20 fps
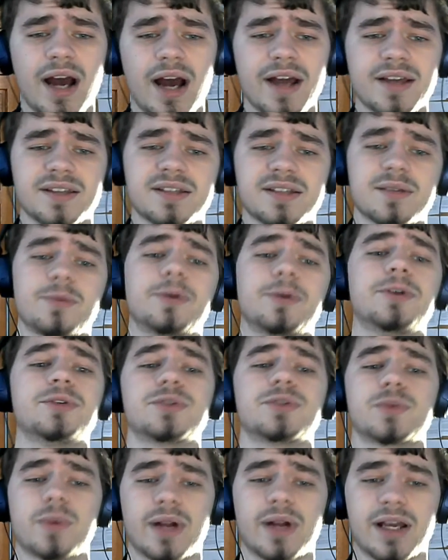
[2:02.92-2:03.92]

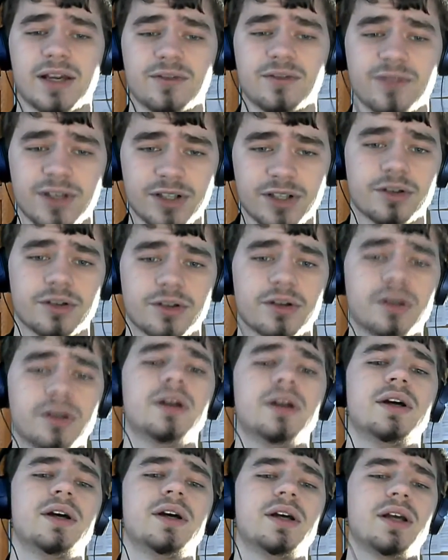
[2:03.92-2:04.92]
suppose when I get Victor,
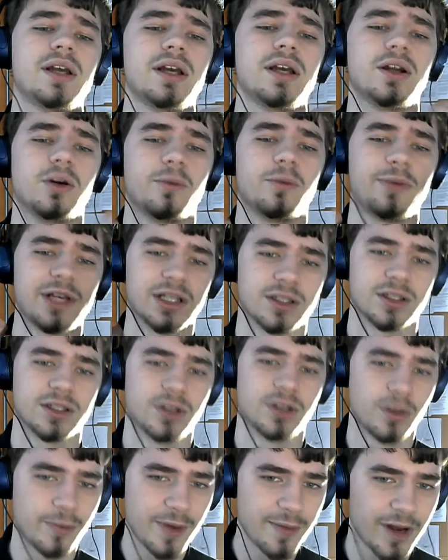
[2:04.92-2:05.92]
it'll be a little
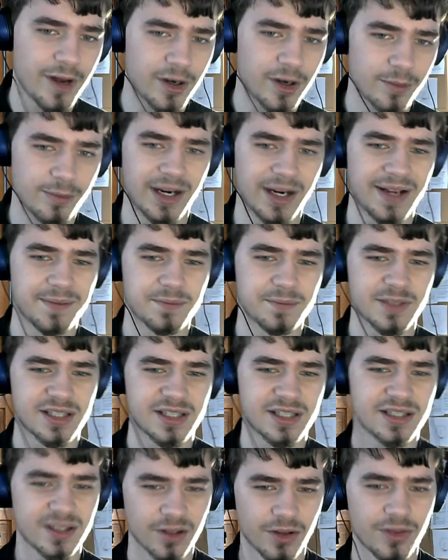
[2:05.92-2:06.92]
bit better, but I'm
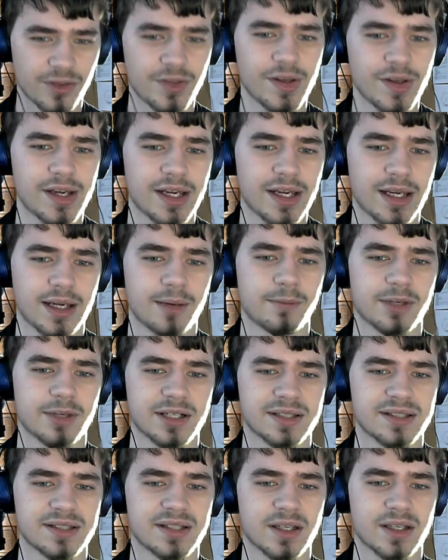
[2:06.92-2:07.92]
still thinking I'm gonna
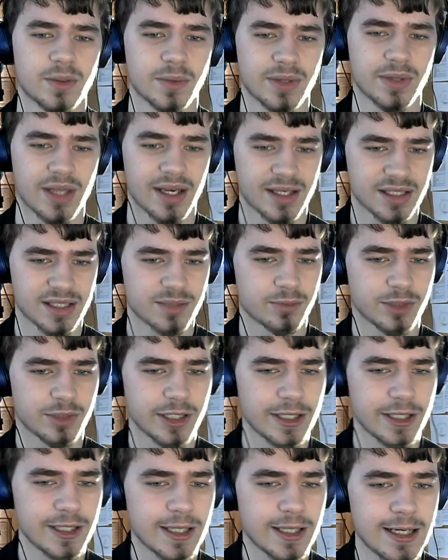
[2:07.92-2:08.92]
stick with
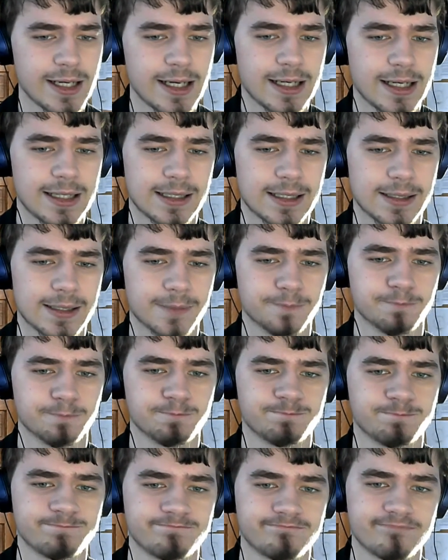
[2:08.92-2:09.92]
XSplit. Um,
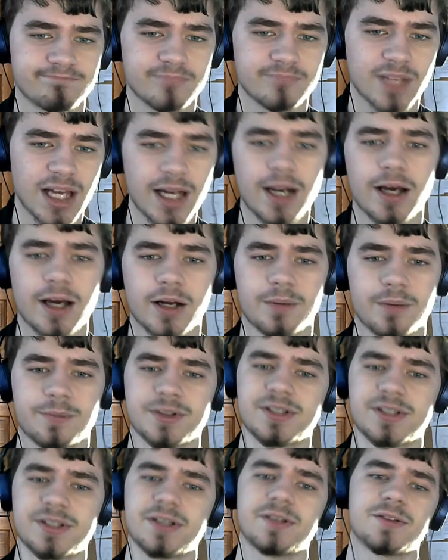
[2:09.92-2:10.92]
not one hundred
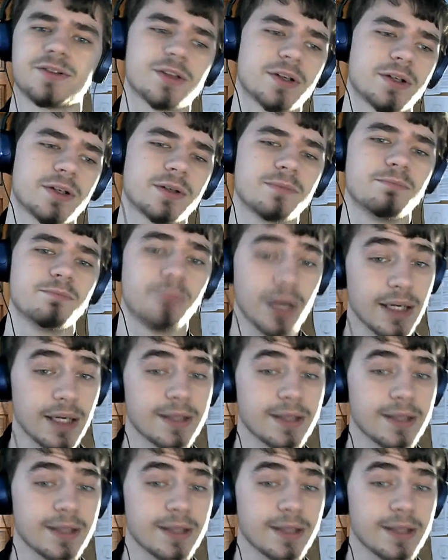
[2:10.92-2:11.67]
percent certain, but